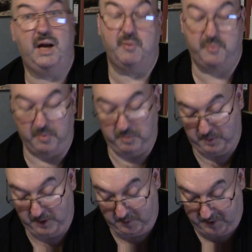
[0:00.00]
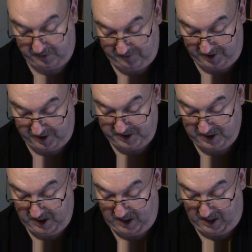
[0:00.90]
would probably be about right.
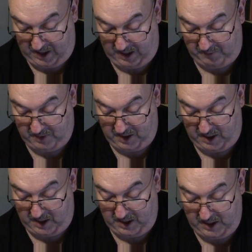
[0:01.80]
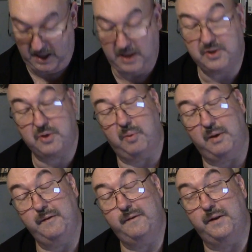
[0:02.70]
And it is
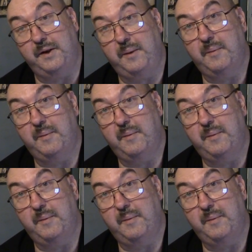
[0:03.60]
quite funny.